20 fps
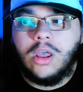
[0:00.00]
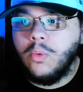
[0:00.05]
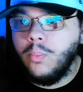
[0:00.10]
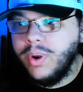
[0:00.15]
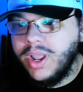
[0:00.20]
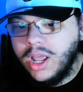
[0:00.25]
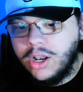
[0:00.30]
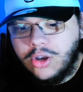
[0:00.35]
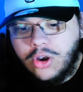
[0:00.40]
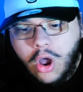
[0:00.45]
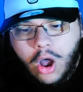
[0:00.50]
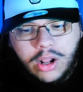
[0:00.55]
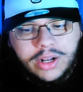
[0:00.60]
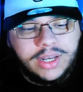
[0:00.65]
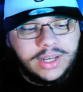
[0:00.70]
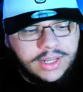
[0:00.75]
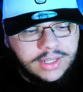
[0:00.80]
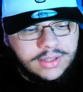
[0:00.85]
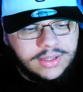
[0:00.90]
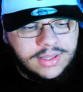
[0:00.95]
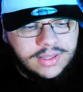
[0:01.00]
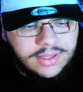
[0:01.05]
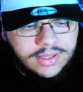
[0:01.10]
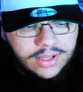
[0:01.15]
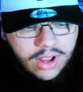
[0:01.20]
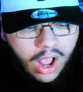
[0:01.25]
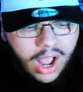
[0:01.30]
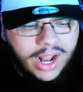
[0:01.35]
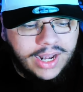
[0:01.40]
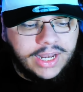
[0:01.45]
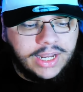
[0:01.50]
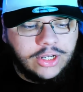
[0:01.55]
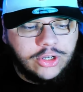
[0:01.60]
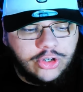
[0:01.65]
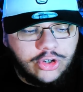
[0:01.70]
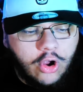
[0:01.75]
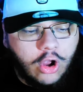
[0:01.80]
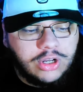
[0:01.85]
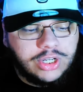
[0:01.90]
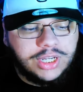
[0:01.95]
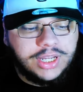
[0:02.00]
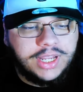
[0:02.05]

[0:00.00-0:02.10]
We are not signing Josh